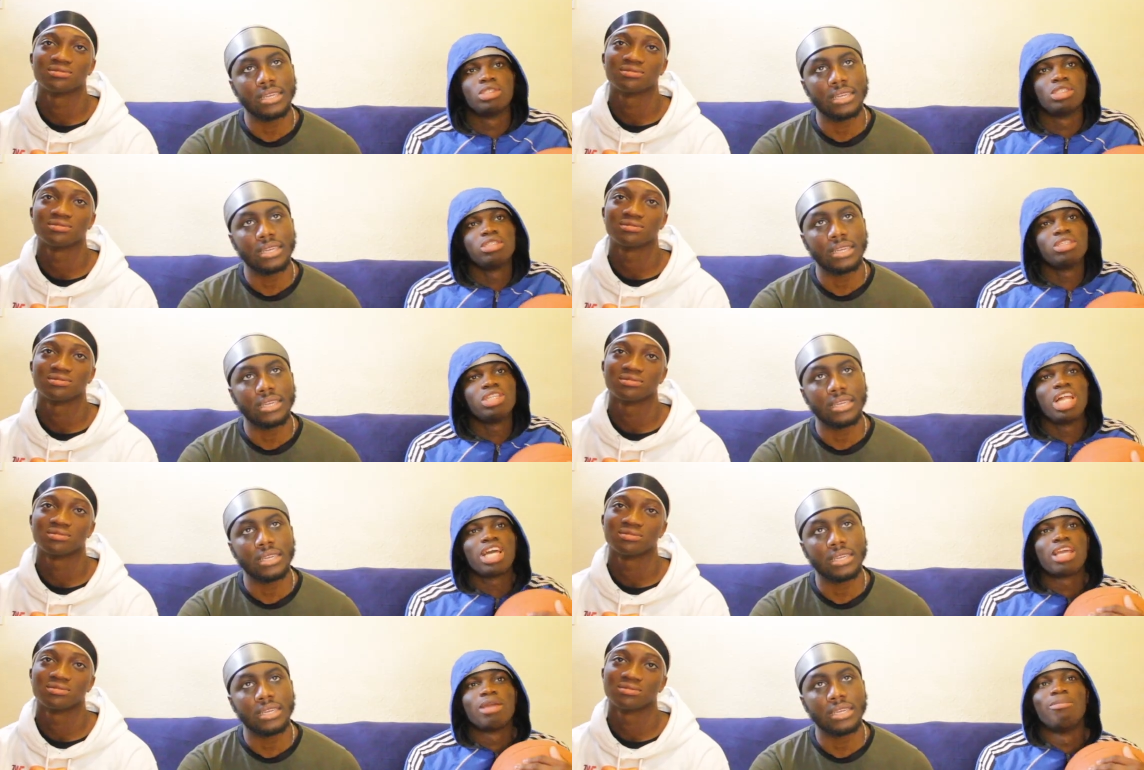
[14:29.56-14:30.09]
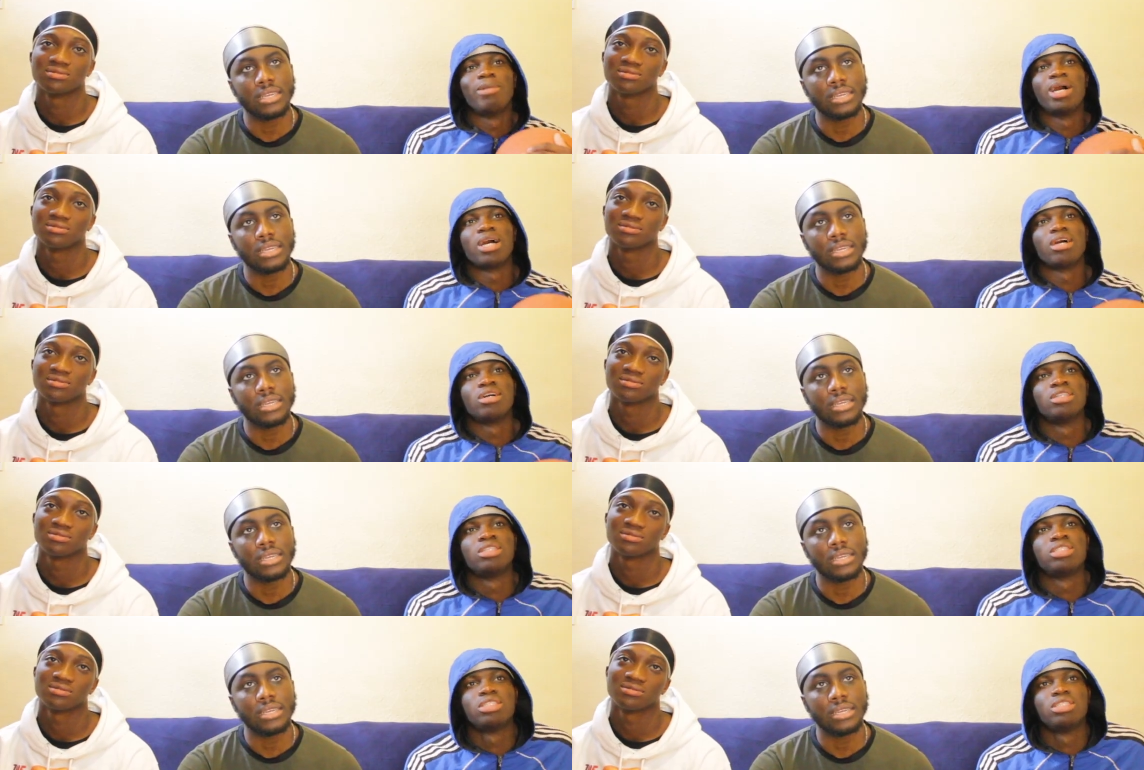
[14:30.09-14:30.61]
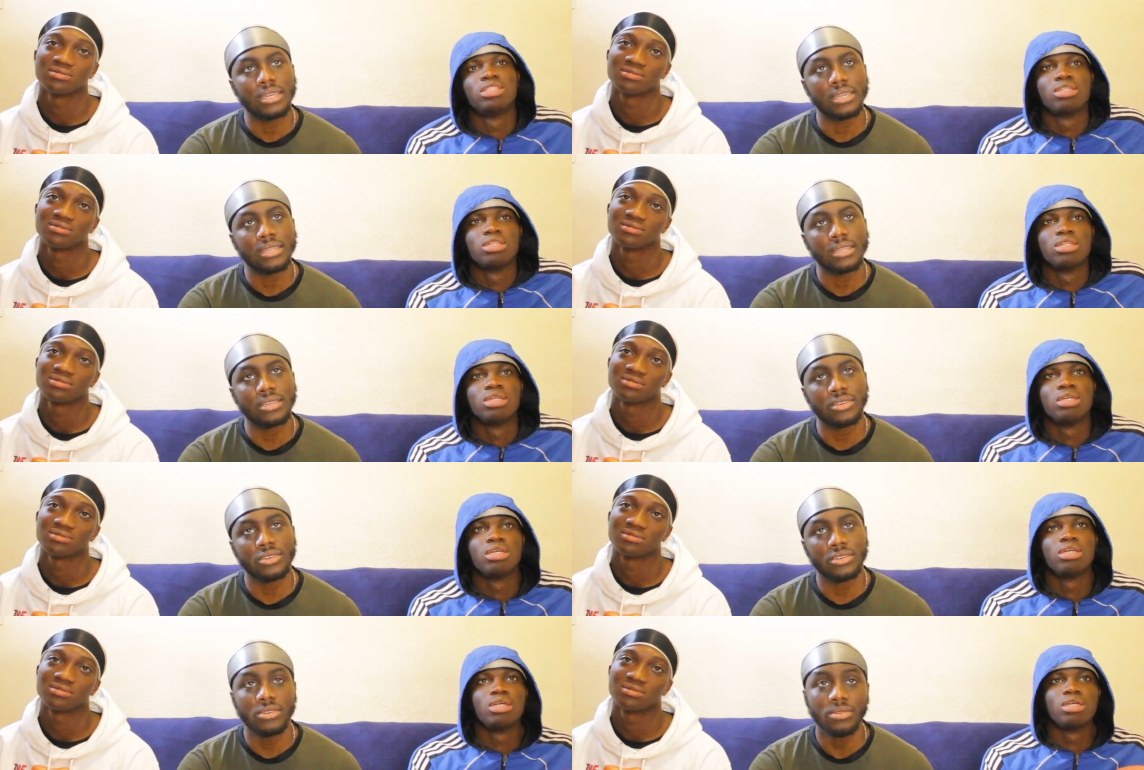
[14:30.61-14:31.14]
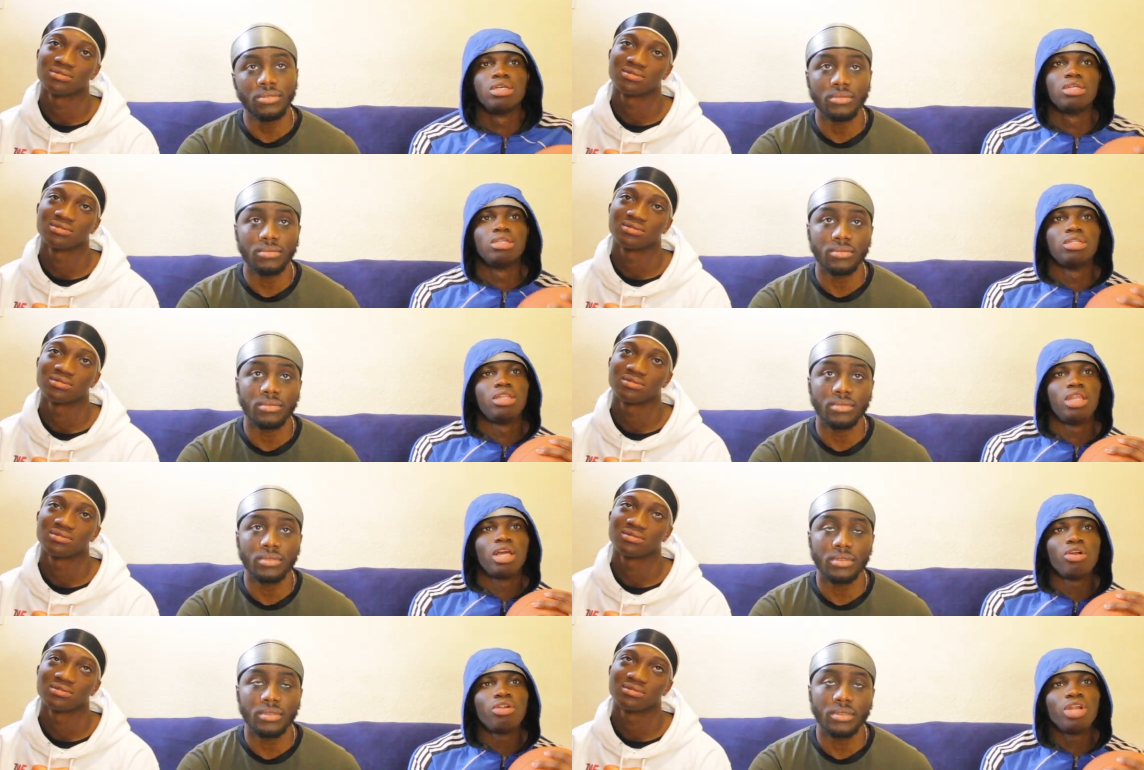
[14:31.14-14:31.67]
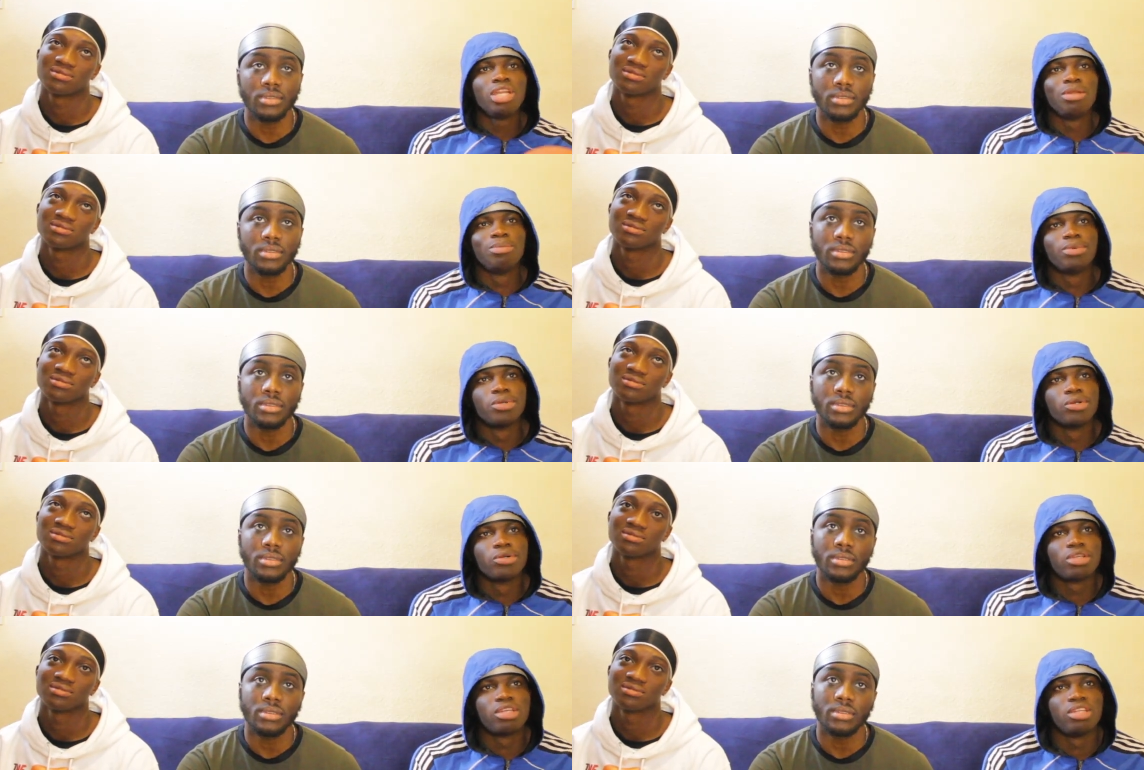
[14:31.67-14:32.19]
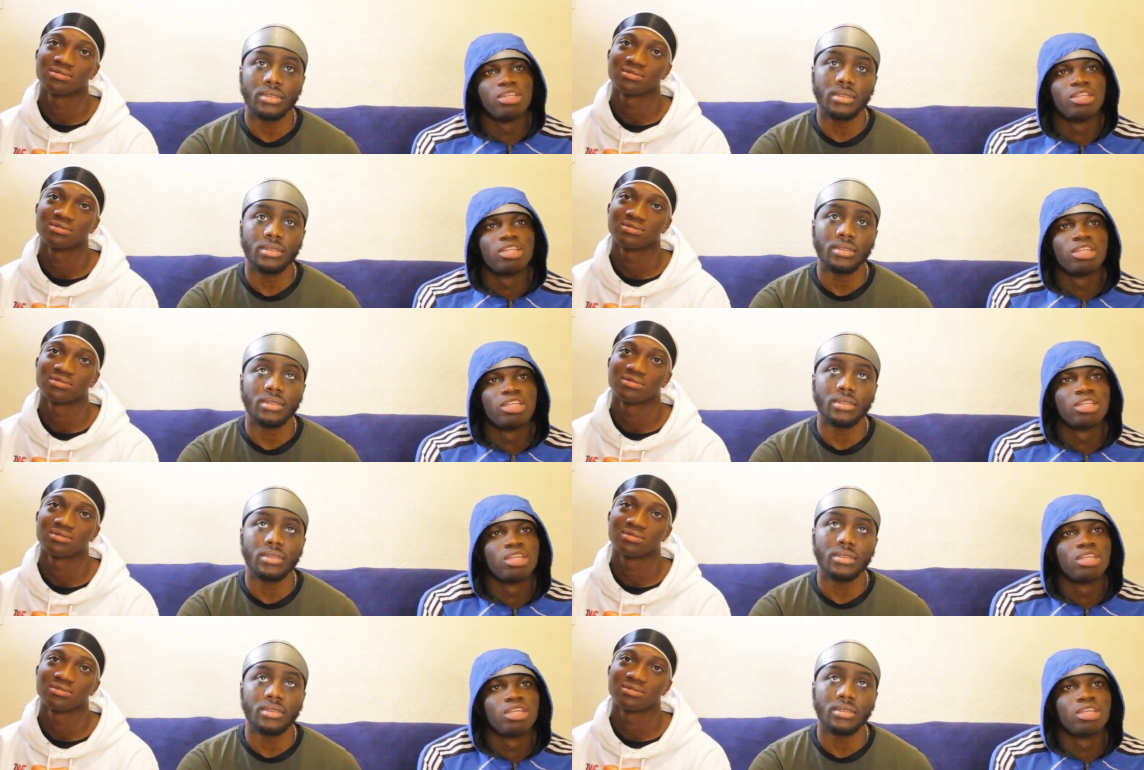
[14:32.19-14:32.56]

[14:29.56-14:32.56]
Speaker 1: It's not like it matters. True. They're already broken.